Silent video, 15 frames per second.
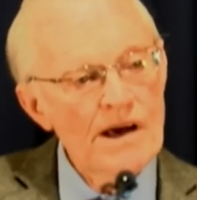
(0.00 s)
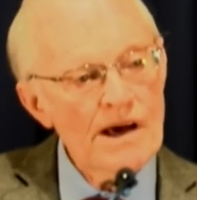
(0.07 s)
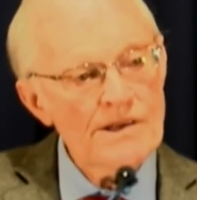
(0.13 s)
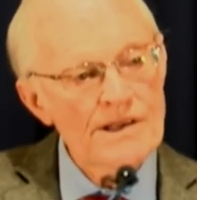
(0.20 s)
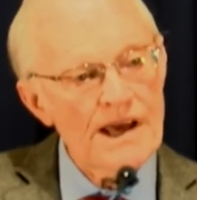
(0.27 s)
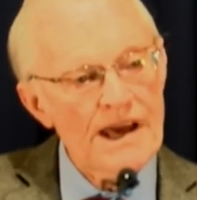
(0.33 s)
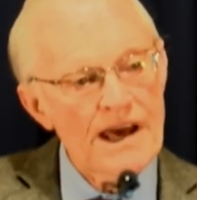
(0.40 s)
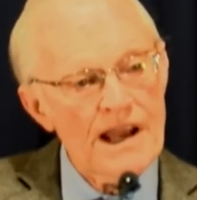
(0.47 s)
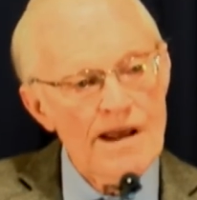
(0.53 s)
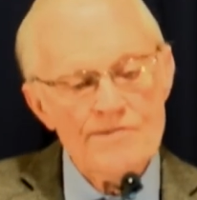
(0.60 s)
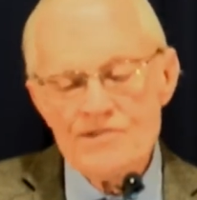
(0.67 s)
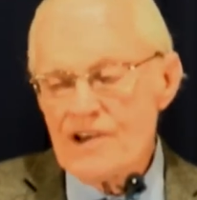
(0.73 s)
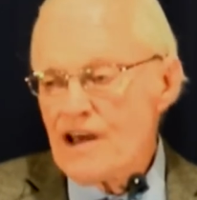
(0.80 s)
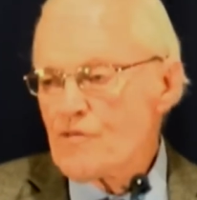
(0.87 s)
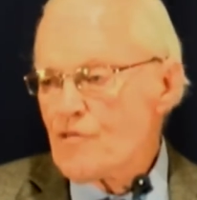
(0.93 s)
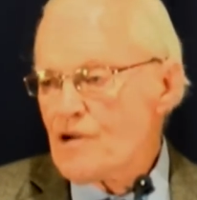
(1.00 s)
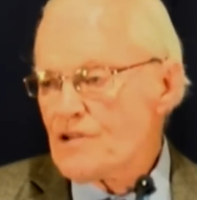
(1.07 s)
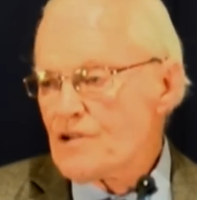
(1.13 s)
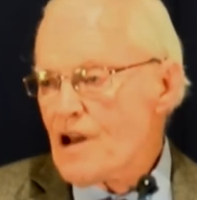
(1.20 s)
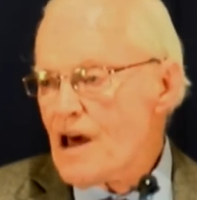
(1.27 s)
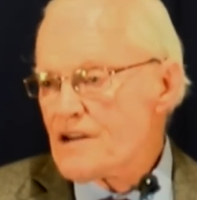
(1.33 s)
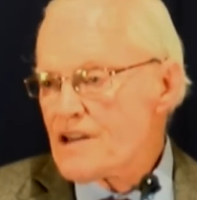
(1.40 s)
and they get upset when
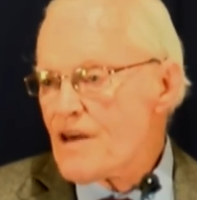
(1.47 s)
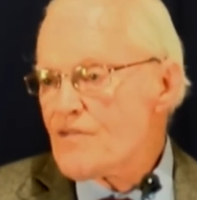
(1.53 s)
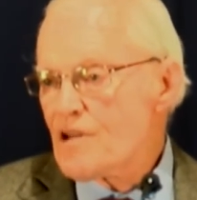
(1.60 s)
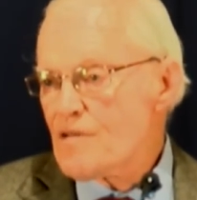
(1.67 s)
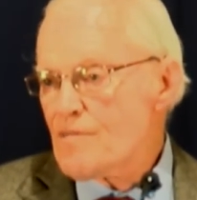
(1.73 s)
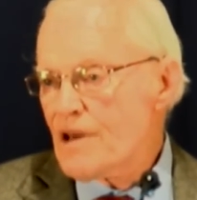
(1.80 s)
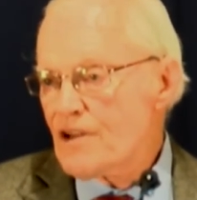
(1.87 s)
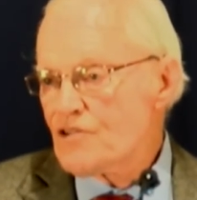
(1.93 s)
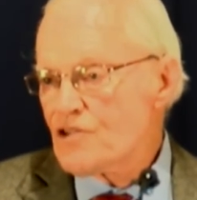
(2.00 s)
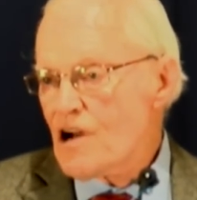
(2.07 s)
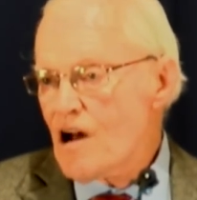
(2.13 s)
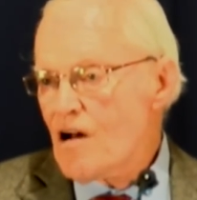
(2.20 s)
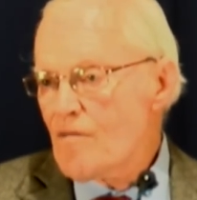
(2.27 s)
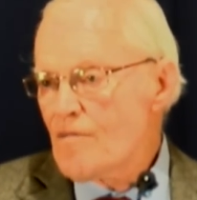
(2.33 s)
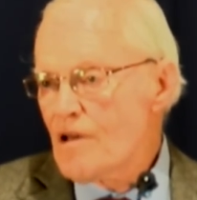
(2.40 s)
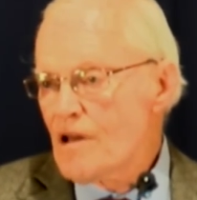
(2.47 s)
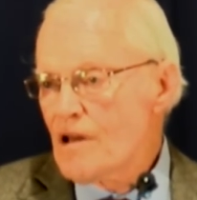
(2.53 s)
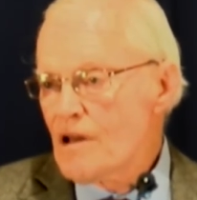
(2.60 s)
they're not given a big job.